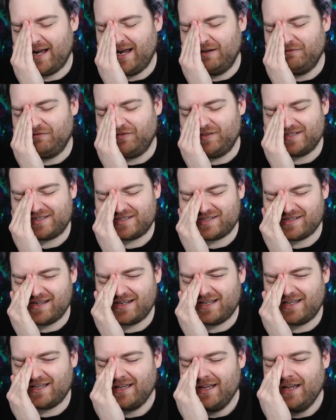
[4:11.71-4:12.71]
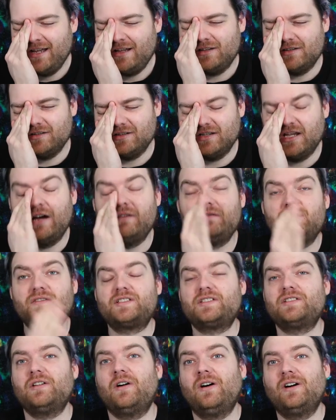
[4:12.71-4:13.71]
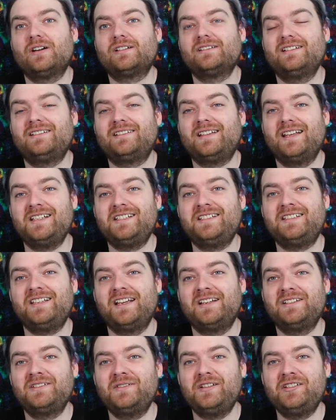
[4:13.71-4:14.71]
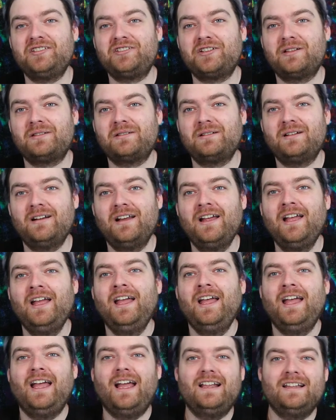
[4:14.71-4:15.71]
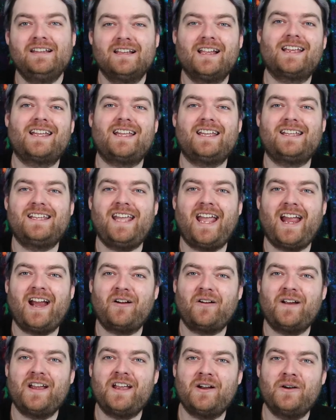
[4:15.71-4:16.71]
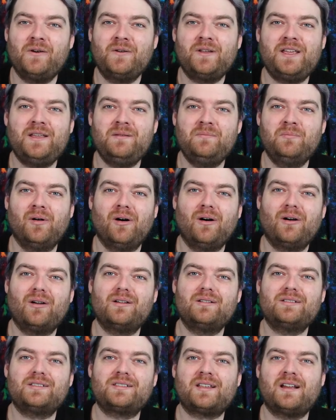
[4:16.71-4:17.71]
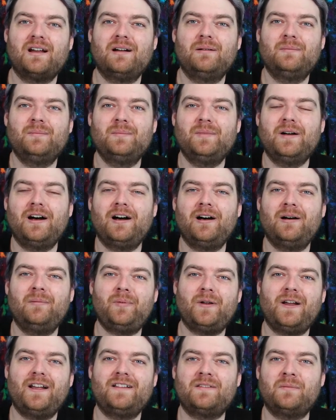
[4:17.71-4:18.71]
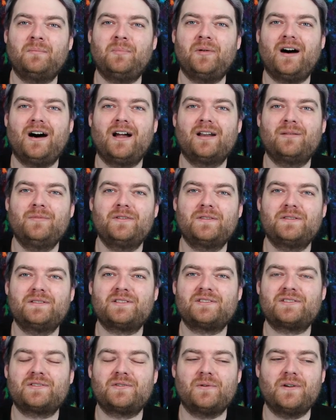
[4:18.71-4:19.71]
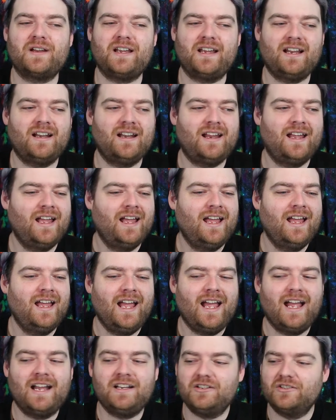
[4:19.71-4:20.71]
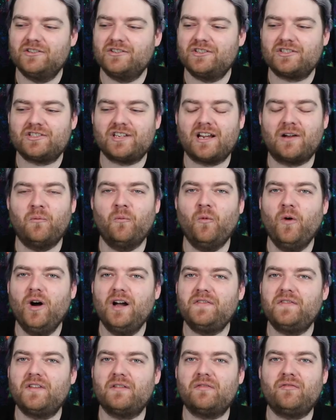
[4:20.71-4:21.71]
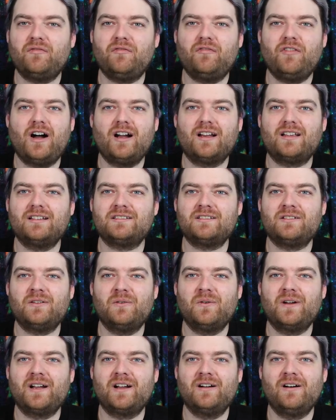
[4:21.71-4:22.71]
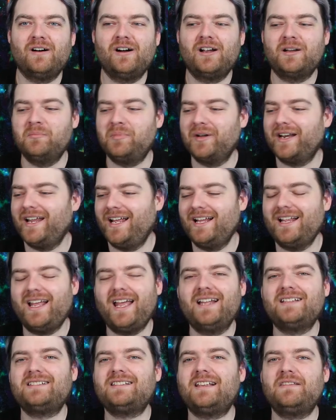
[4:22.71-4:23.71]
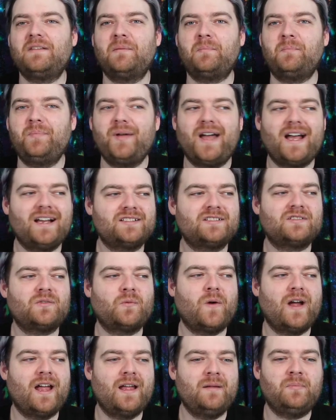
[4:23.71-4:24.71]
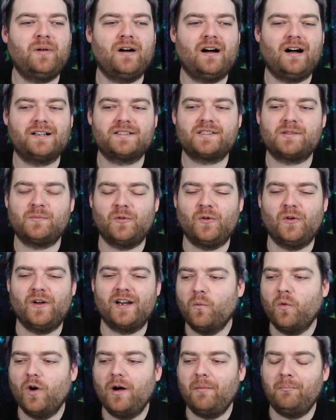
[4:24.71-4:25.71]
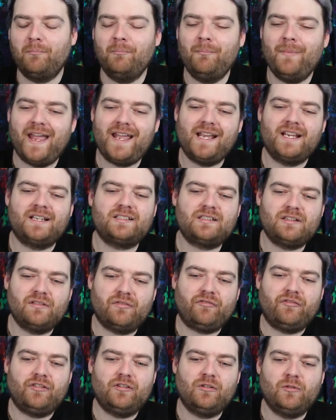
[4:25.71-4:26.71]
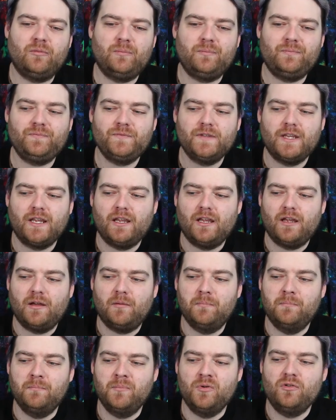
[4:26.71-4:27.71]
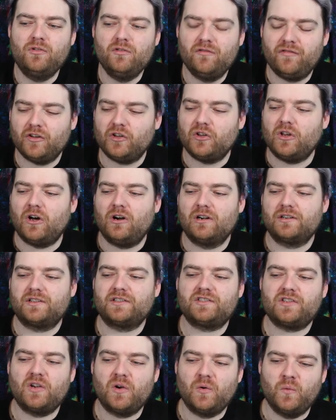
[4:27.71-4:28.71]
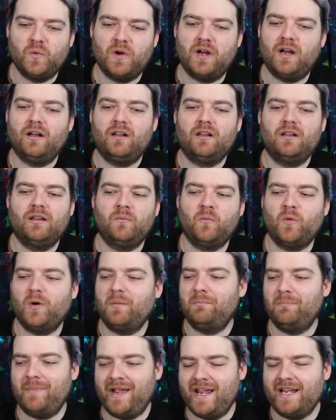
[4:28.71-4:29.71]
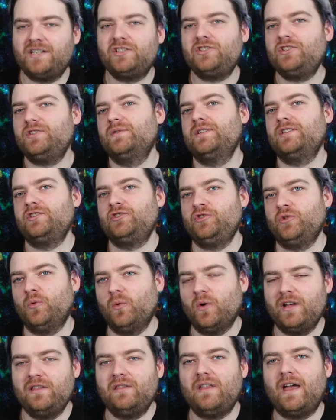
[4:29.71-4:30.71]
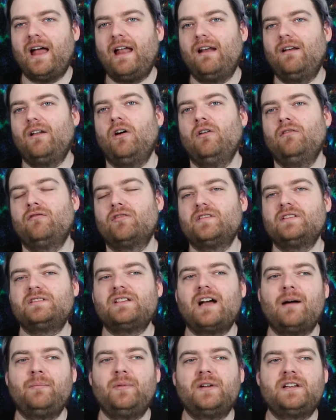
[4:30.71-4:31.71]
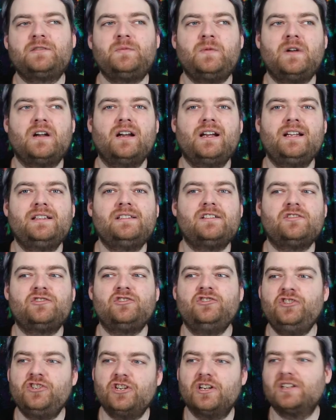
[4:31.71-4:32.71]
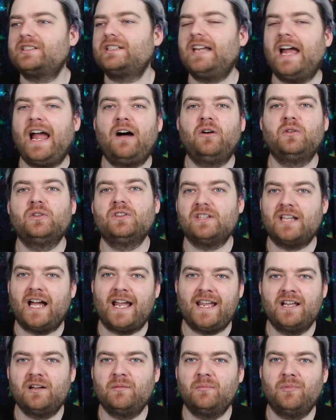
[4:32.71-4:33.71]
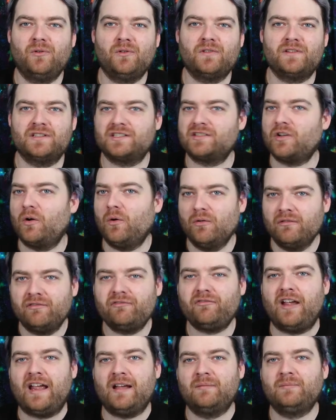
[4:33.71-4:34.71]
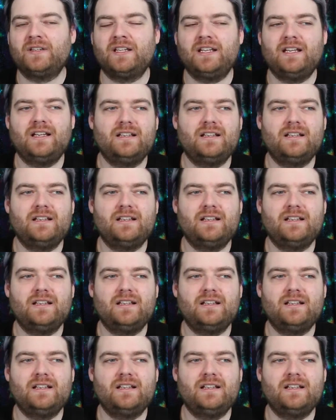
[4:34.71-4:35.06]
have this like love song that they sing to each other, and like karaoke bars come up at the bottom of the screen. And you're just like, what the fuck is going on? But it's in the best way possible. And what makes the film move along so well and what makes you enjoy that over-the-top experience is just how likable this whole family